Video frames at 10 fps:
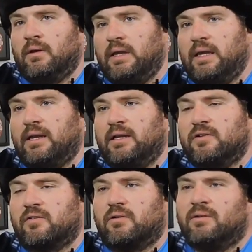And I'd
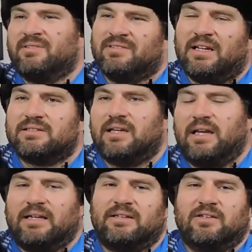say
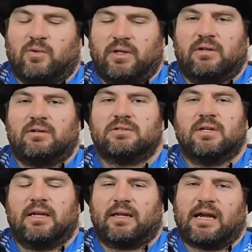18, 20 years.
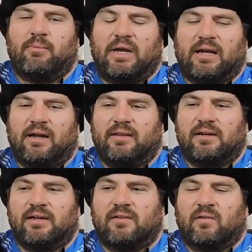And I got back on the
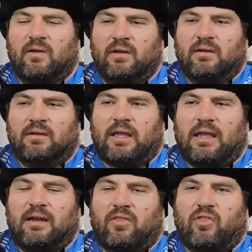ice,
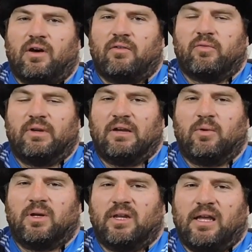and I thought from day
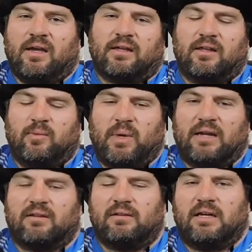one, hey, I could get
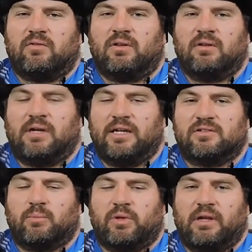back to the level I used
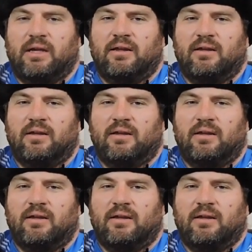to play at.